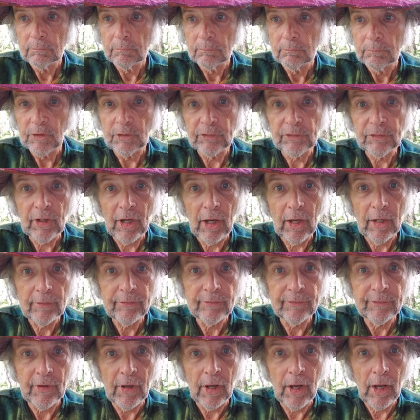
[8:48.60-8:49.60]

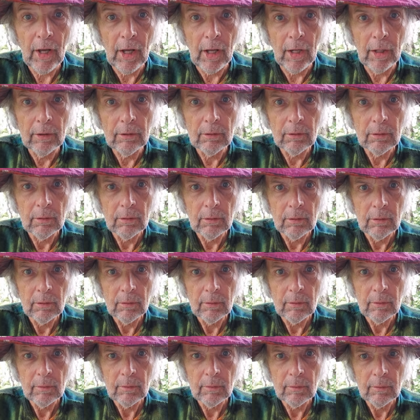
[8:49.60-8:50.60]
Besides that,
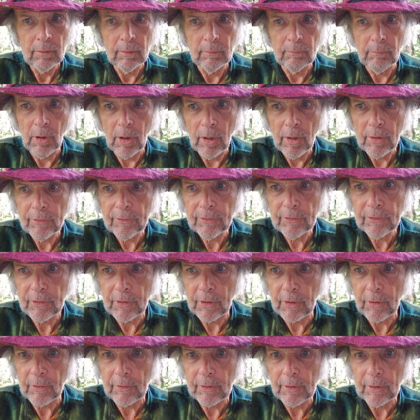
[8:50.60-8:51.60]
the
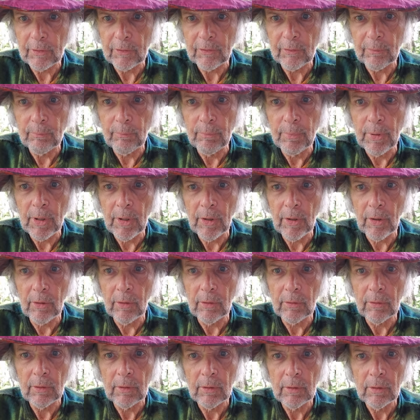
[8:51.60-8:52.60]
monastery is
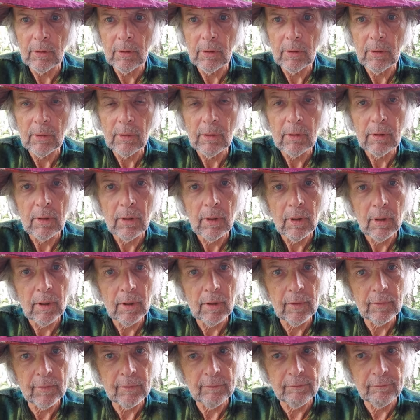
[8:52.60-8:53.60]
built
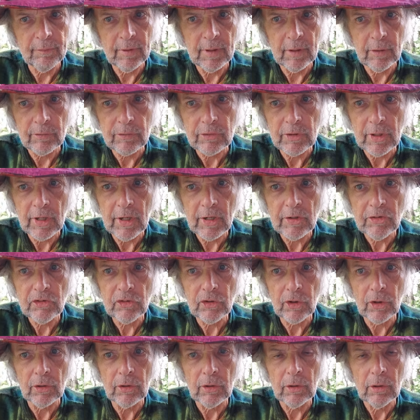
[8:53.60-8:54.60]
on the
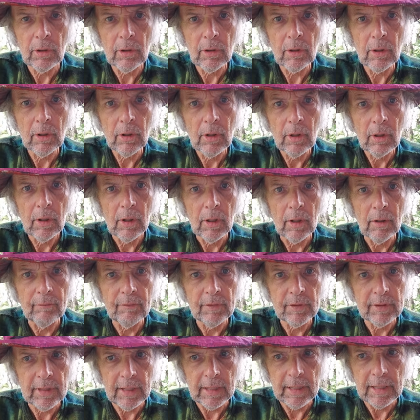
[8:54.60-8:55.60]
foundation of
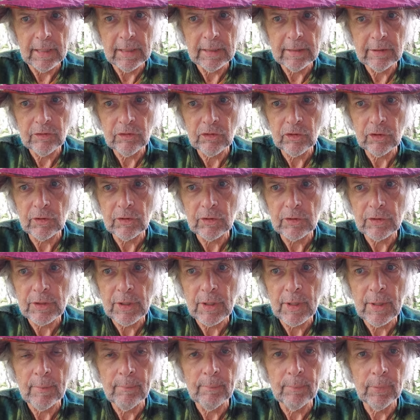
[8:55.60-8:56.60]
an ancient
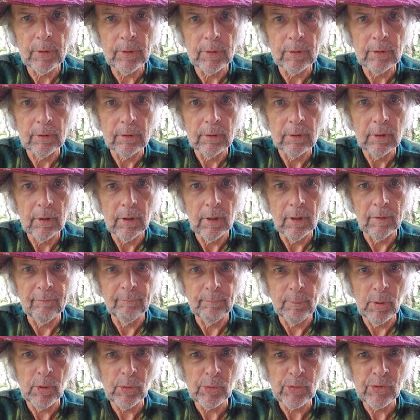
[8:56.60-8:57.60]
temple of
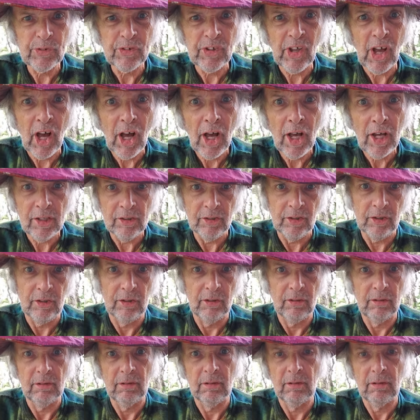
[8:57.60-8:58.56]
Poseidon.